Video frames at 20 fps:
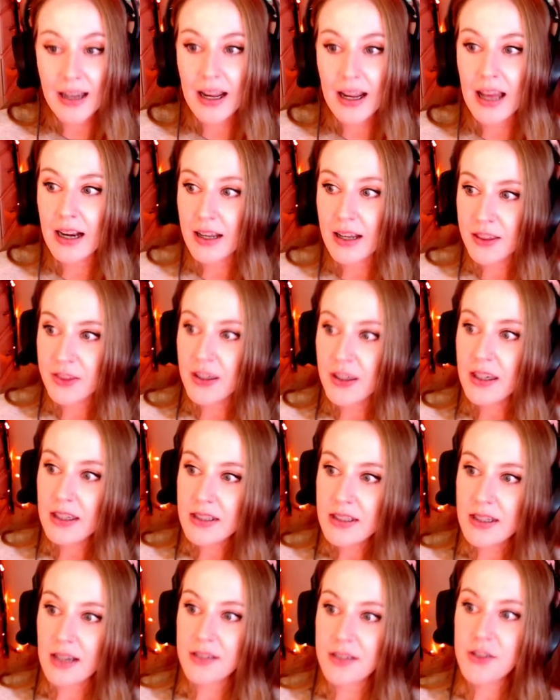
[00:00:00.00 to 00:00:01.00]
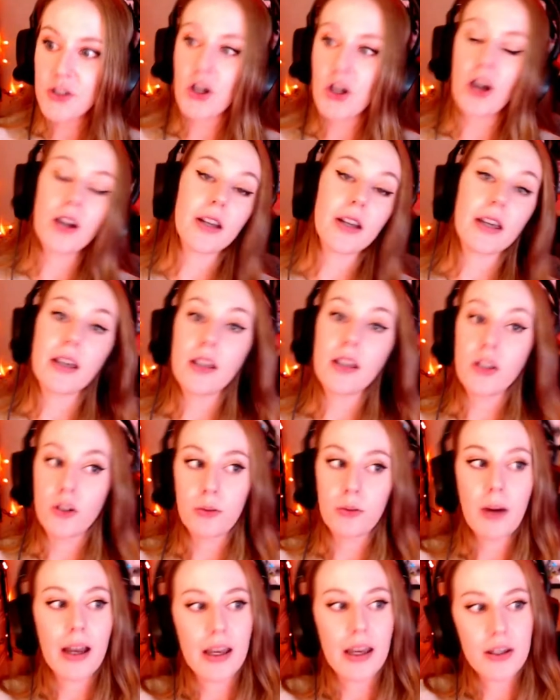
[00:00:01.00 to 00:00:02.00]
and I think it does target, you're
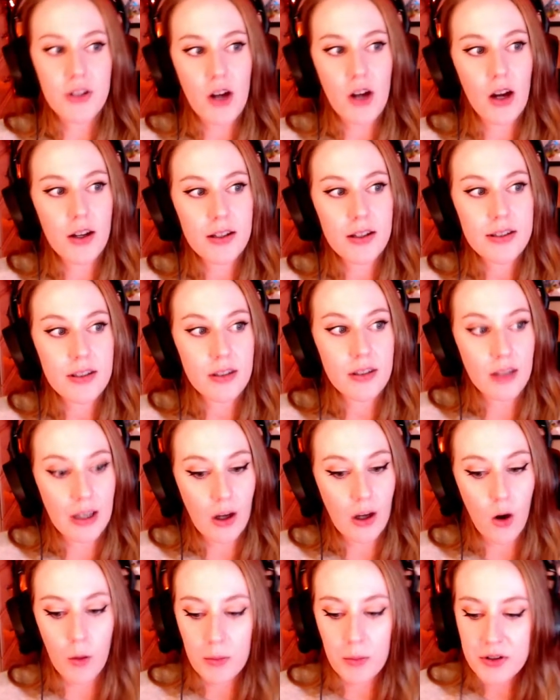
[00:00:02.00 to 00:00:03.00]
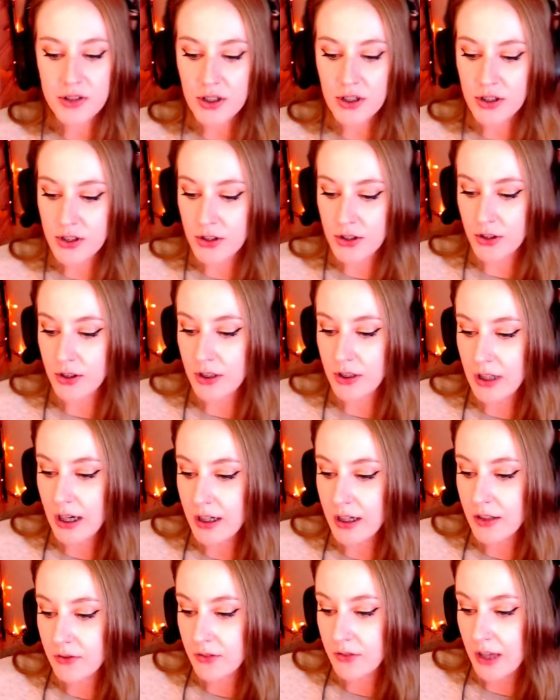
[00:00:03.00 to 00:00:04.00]
right. It targets like almost a certain
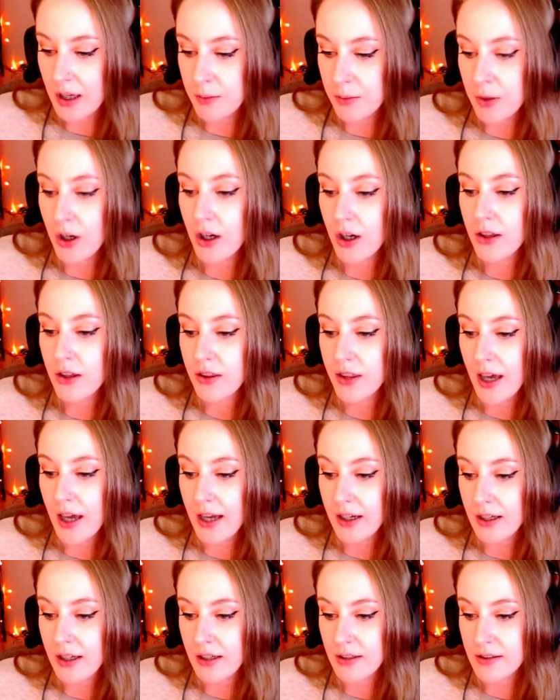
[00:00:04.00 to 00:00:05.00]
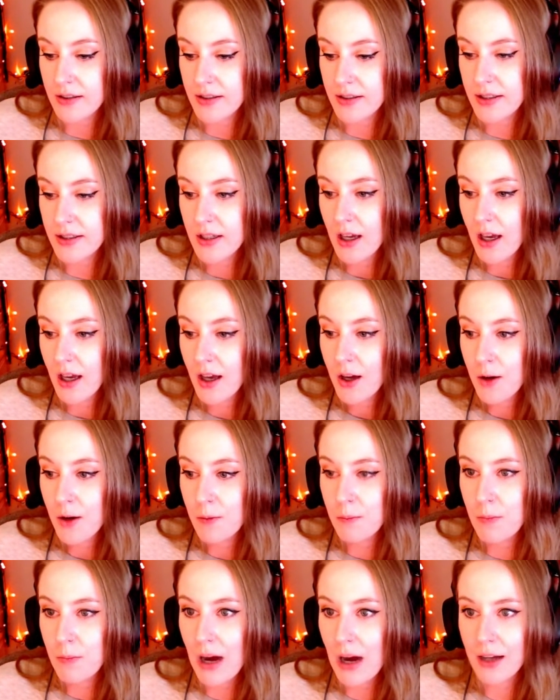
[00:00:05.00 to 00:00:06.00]
kind of gamer that is
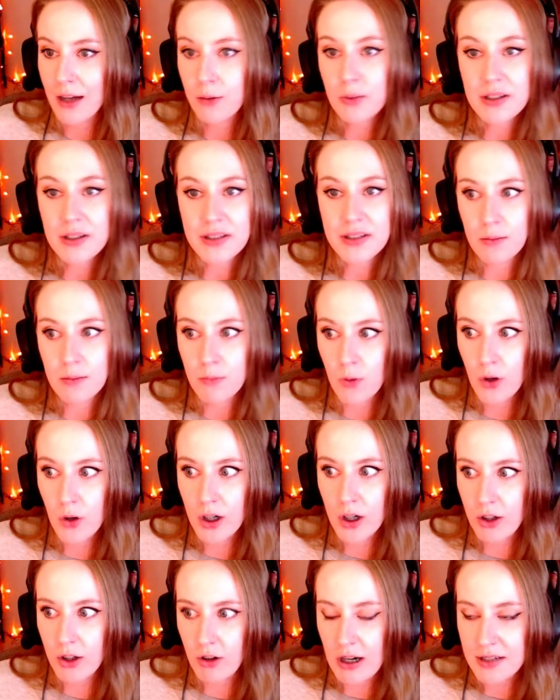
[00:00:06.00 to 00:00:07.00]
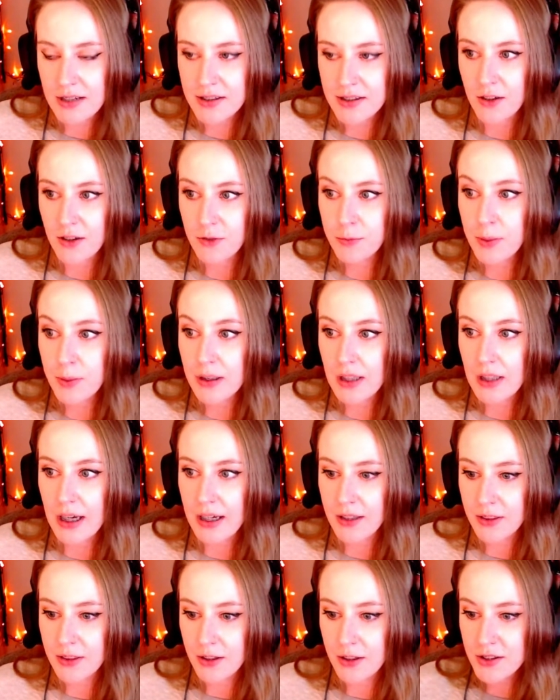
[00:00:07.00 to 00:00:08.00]
I don't want to say more aggressive, but
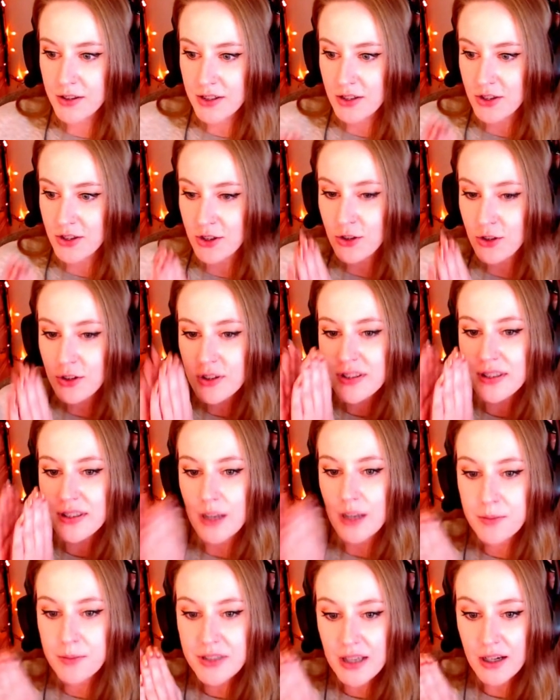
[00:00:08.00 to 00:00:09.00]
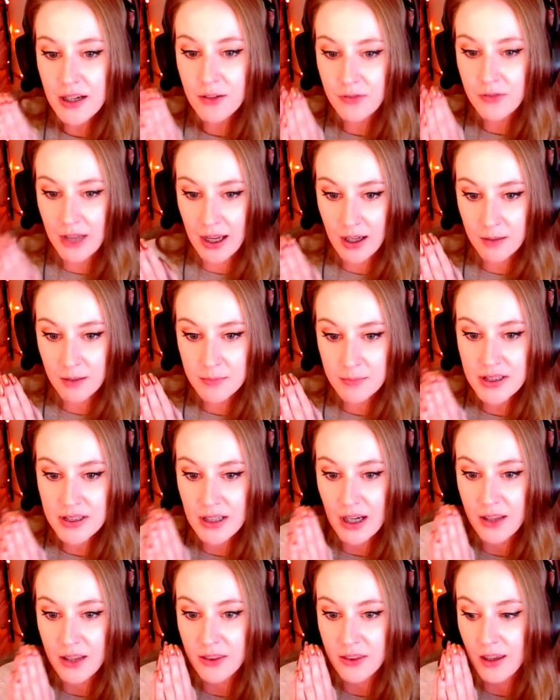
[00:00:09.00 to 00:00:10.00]
like yeah. there's a certain subset of games that
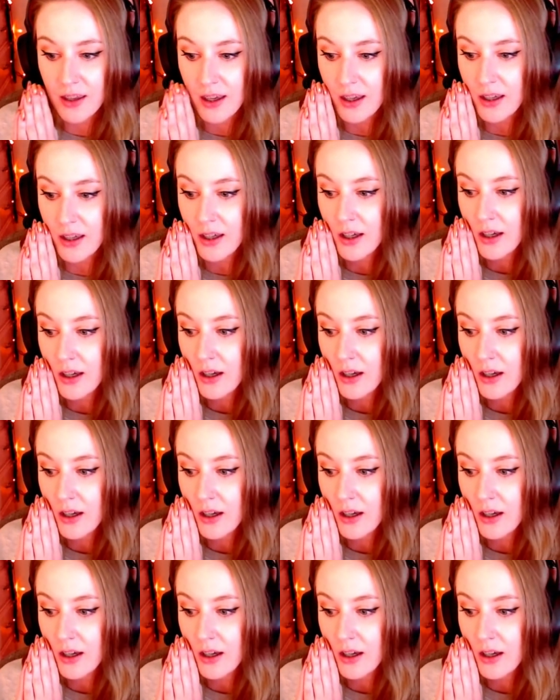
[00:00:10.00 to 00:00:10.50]
I think